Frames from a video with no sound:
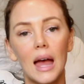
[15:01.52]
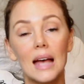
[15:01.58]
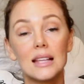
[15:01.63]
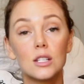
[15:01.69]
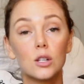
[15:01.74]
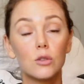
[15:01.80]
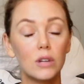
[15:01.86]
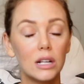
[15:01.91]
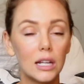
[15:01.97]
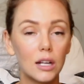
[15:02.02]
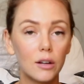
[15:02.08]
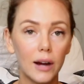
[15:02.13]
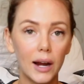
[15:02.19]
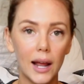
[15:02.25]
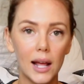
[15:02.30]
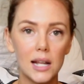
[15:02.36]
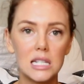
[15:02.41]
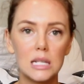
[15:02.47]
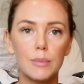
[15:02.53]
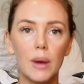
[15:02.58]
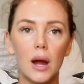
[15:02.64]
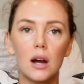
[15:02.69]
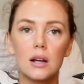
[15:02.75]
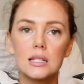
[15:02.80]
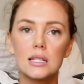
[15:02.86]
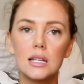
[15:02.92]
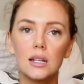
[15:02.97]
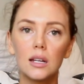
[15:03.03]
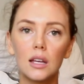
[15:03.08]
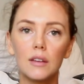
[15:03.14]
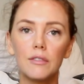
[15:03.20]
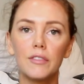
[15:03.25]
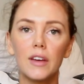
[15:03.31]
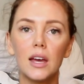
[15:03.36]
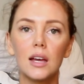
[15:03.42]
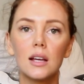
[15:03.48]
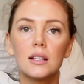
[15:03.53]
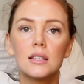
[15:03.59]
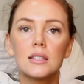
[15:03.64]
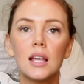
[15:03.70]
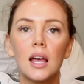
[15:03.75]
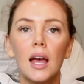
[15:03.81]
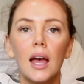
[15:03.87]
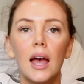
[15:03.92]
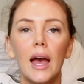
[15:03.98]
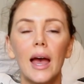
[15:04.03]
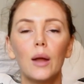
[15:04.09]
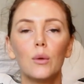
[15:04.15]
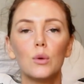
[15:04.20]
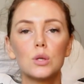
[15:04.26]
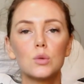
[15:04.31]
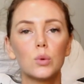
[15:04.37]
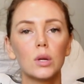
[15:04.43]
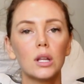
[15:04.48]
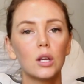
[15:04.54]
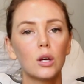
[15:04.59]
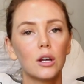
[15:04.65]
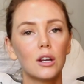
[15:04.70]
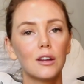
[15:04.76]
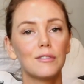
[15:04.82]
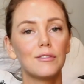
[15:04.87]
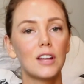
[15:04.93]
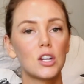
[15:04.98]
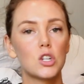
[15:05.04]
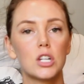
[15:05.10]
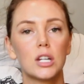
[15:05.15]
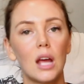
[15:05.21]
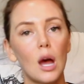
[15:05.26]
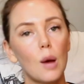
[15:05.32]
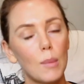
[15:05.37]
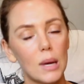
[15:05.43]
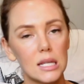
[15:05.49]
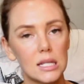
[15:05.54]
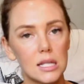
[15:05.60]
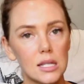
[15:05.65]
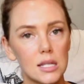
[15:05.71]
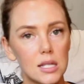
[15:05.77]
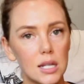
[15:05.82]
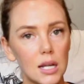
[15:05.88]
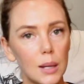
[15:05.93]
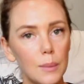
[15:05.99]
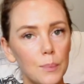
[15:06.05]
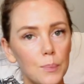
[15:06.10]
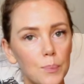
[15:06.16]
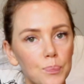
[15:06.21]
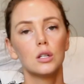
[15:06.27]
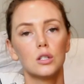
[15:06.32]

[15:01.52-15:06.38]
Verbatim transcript: has really great antiparasitic effects and was really good at flushing out my system.